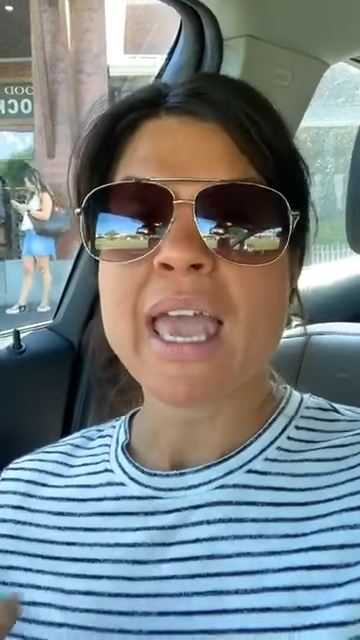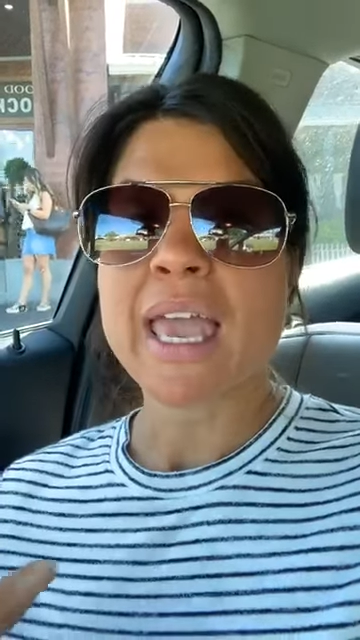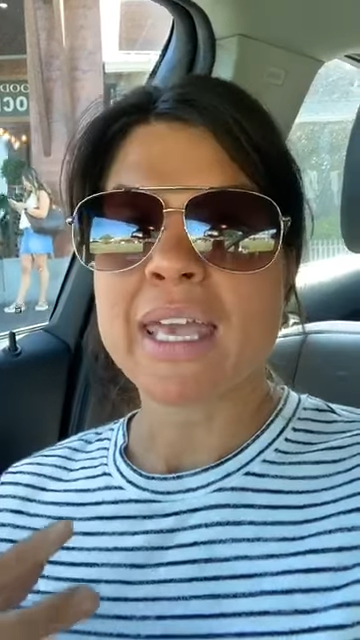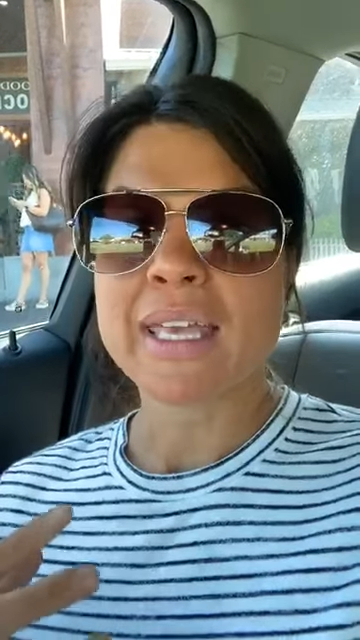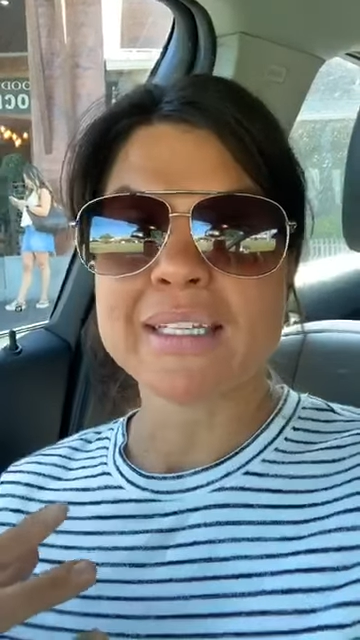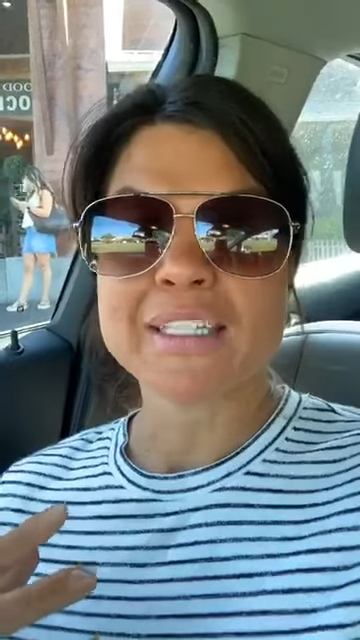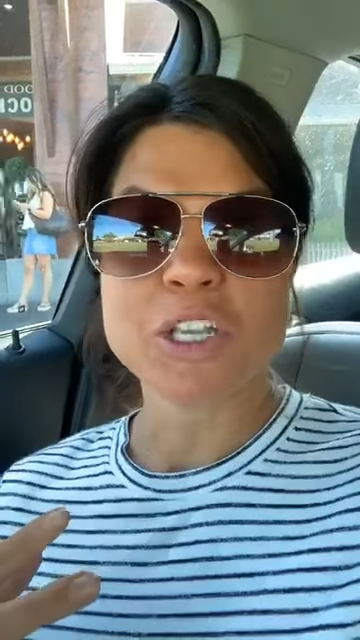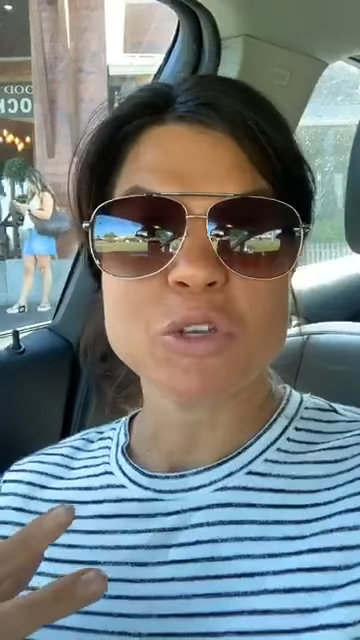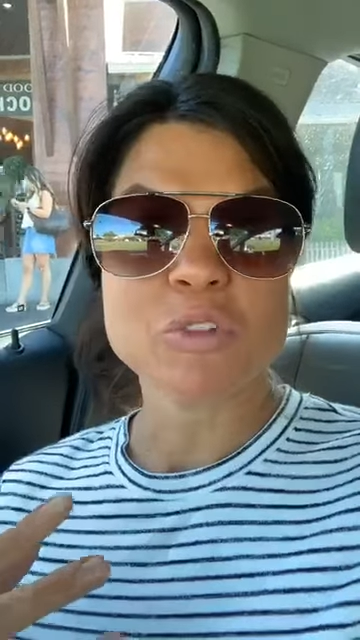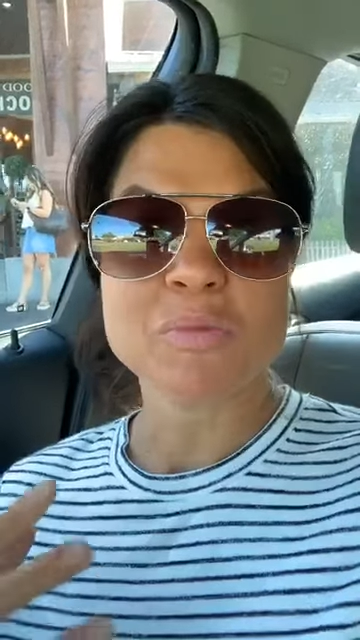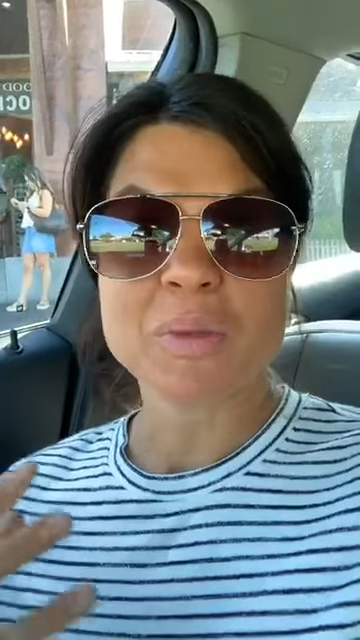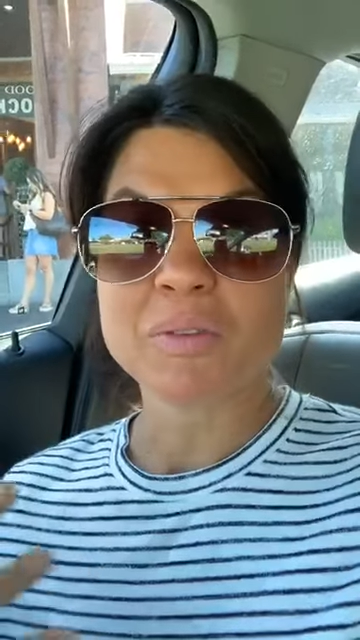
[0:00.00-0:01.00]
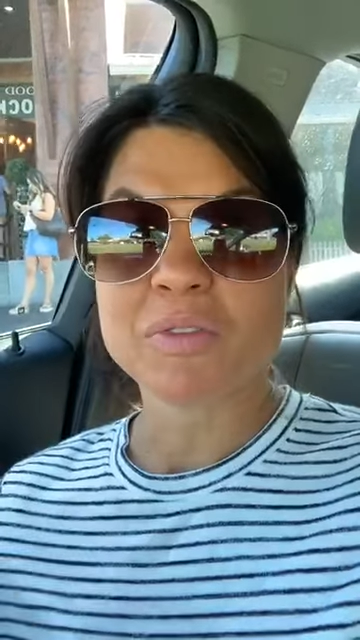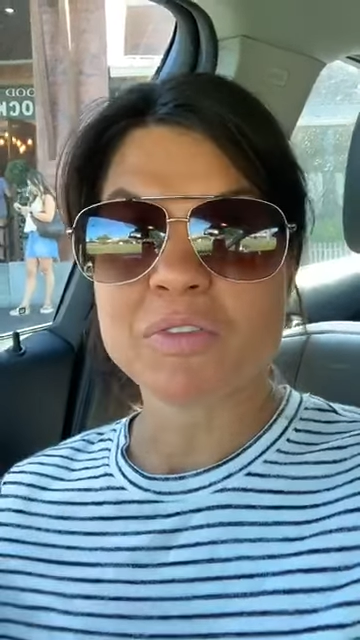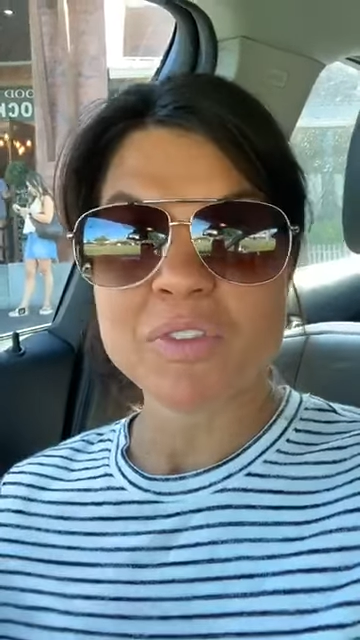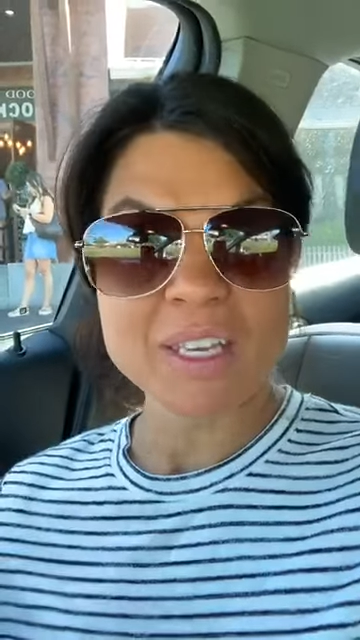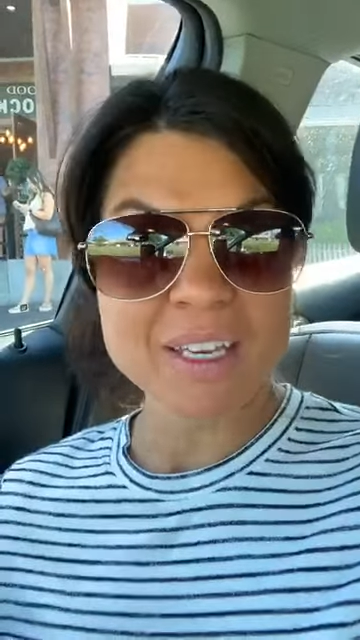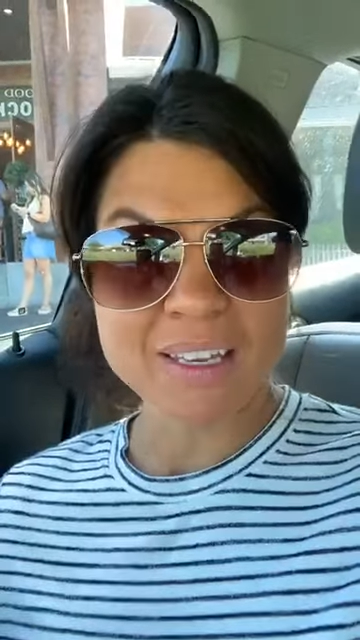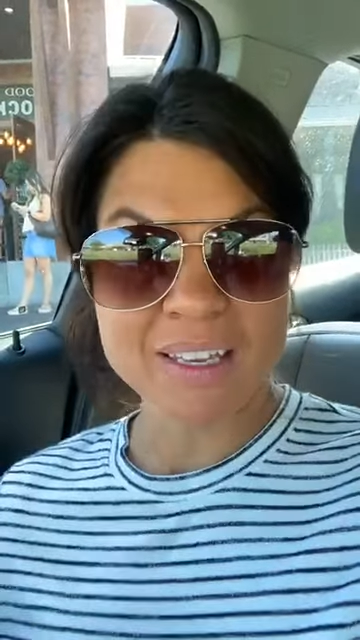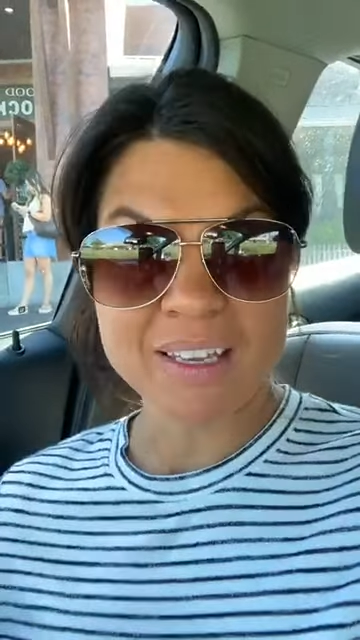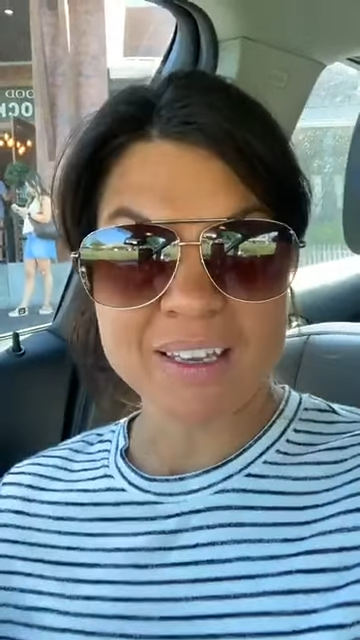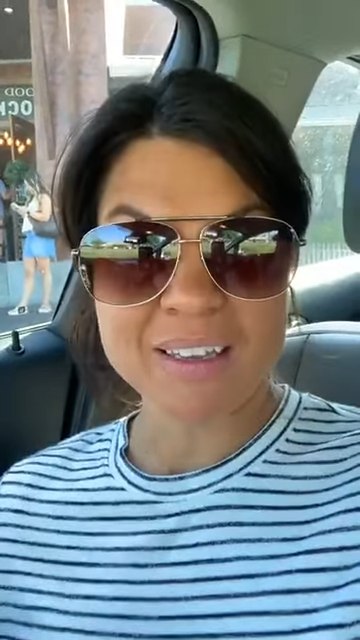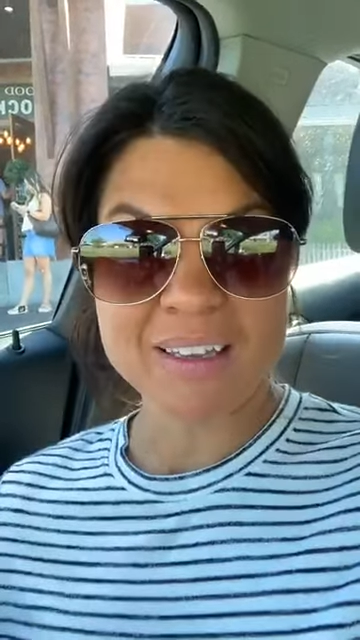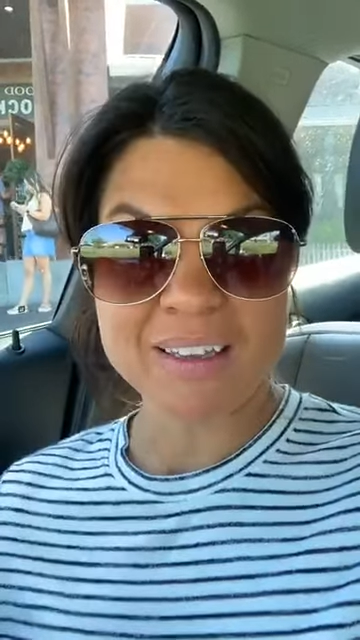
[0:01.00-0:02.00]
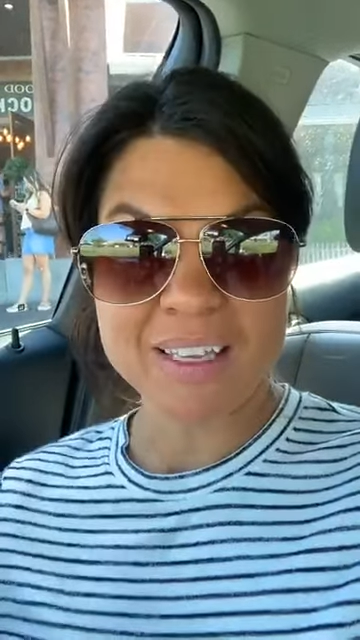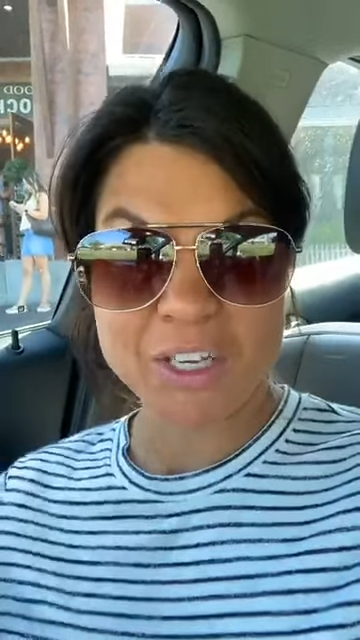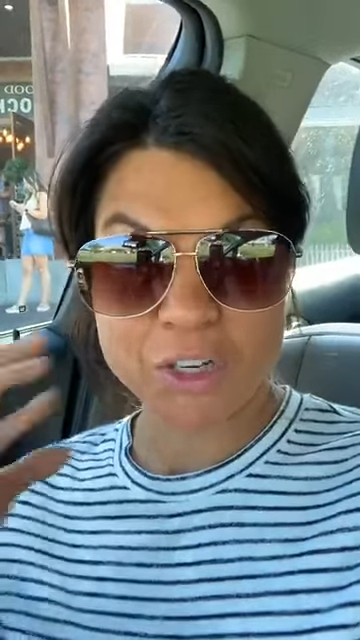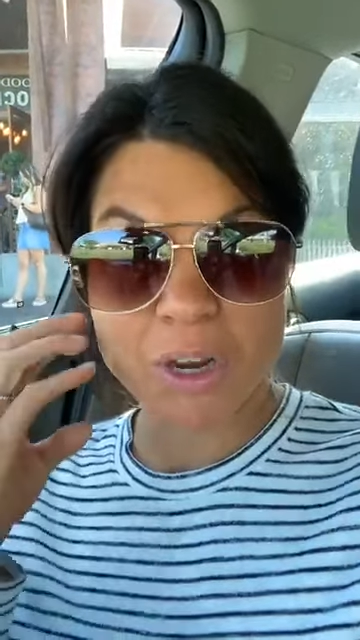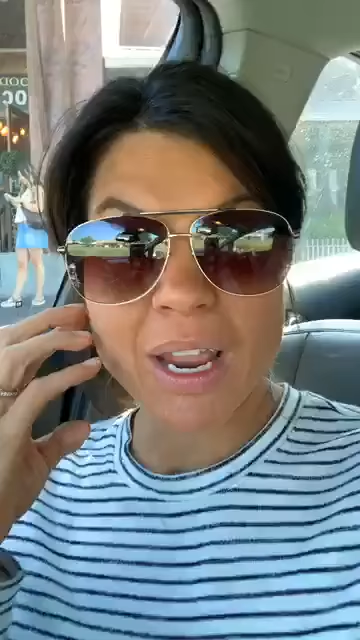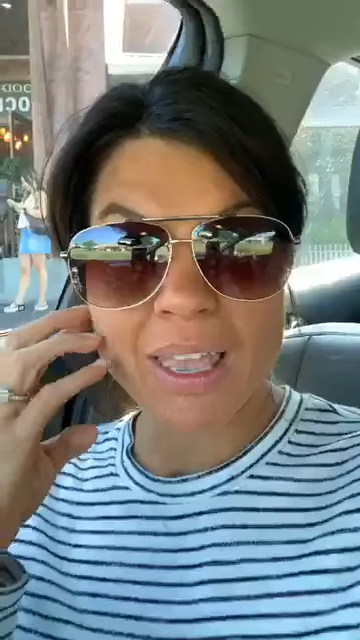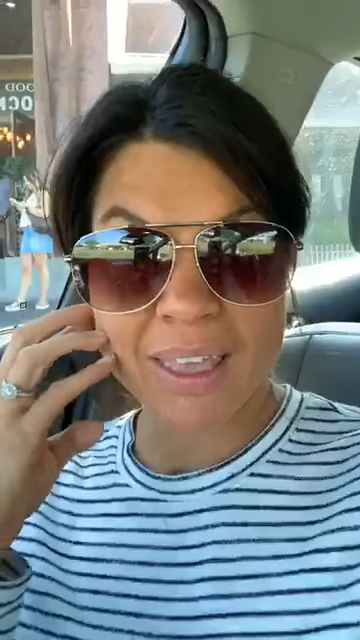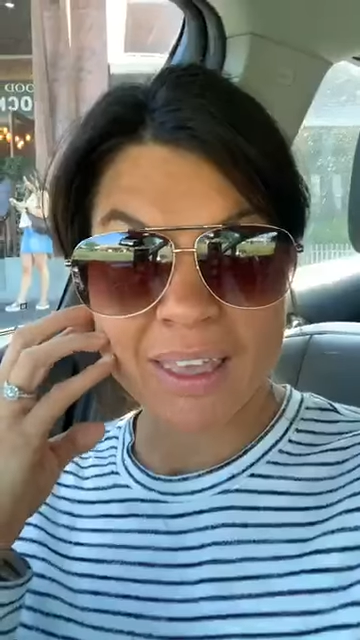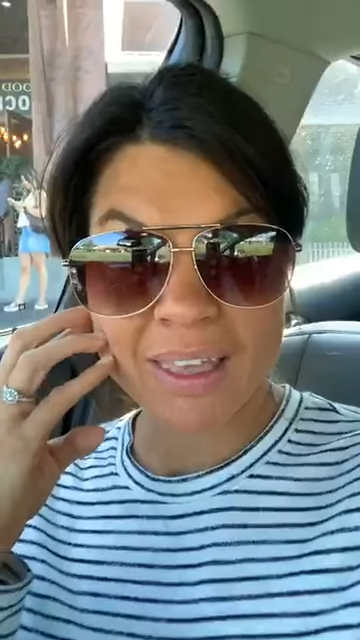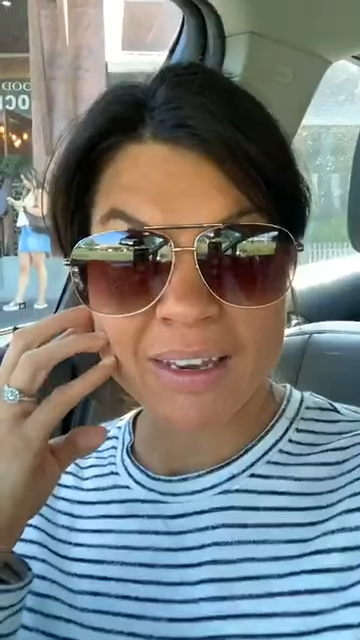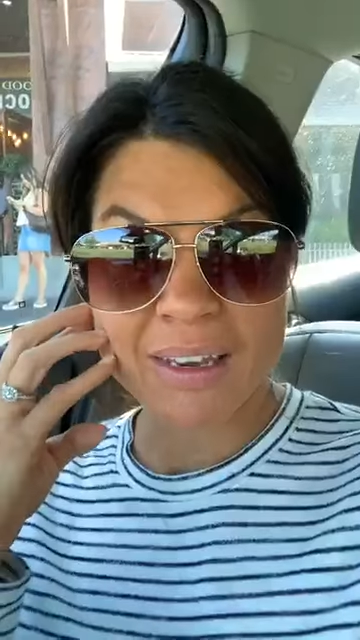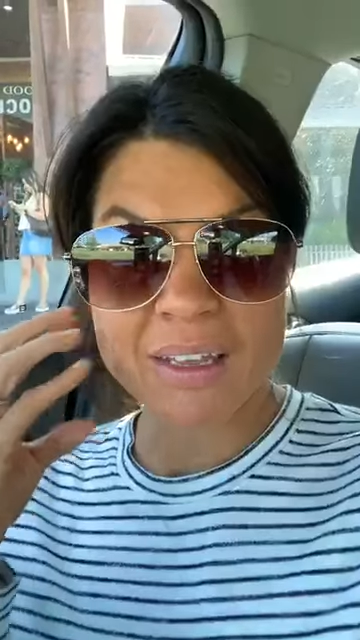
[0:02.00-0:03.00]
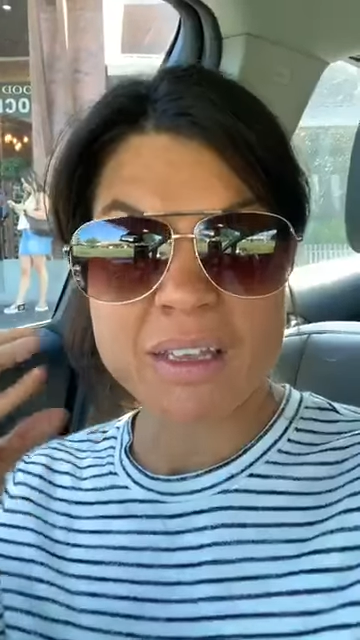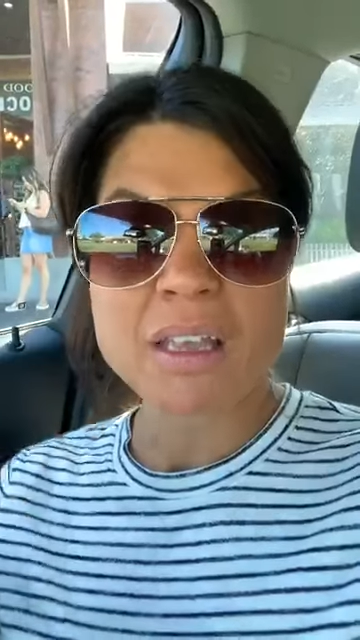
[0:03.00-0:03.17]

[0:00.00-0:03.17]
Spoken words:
And you have been feeding in your head